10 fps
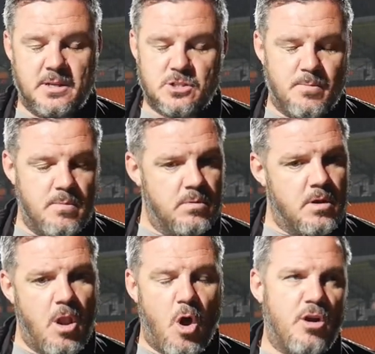It's
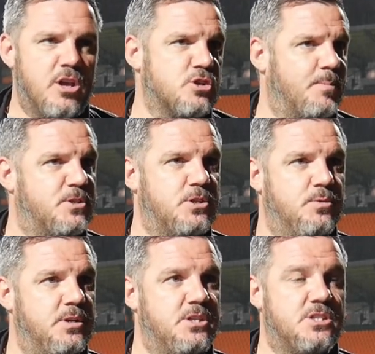glorious
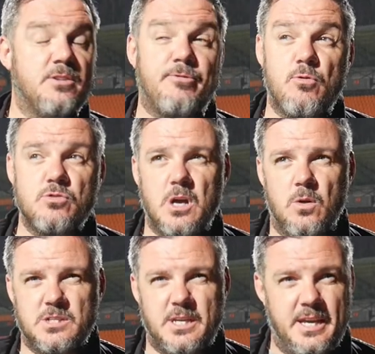opportunities, and the first
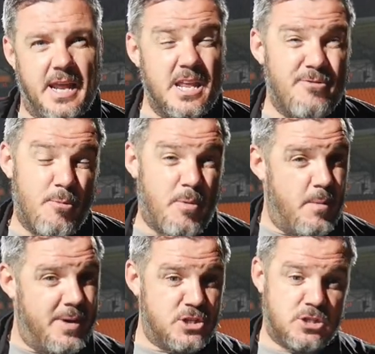is key in any
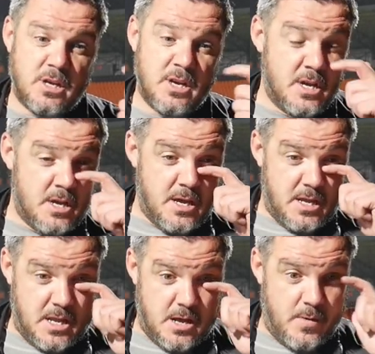football match,
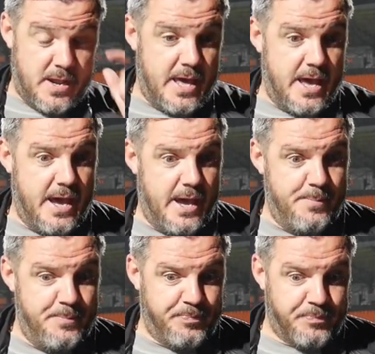you know. And
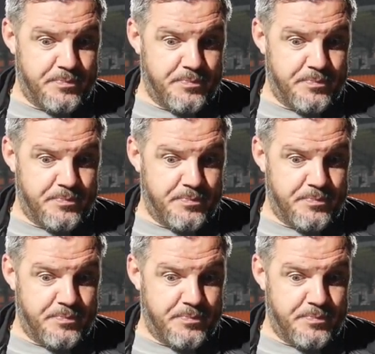um,